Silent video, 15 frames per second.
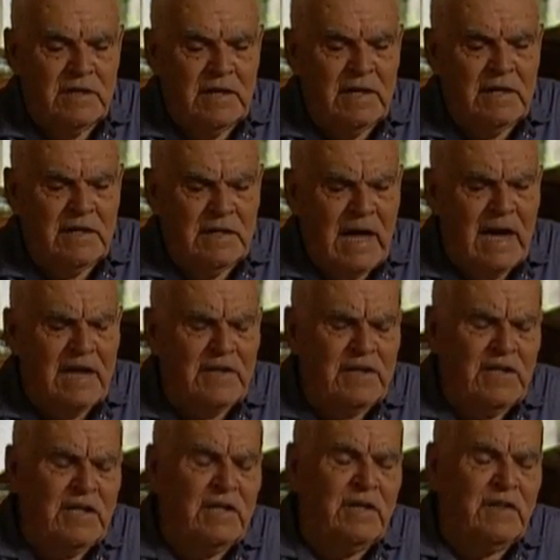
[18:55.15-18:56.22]
in
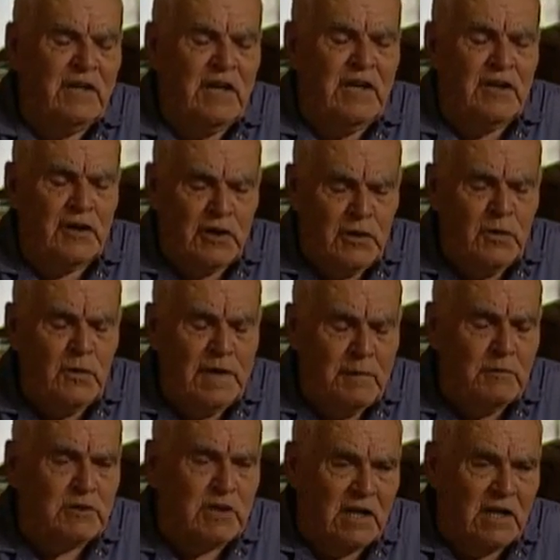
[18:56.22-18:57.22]
1932 he was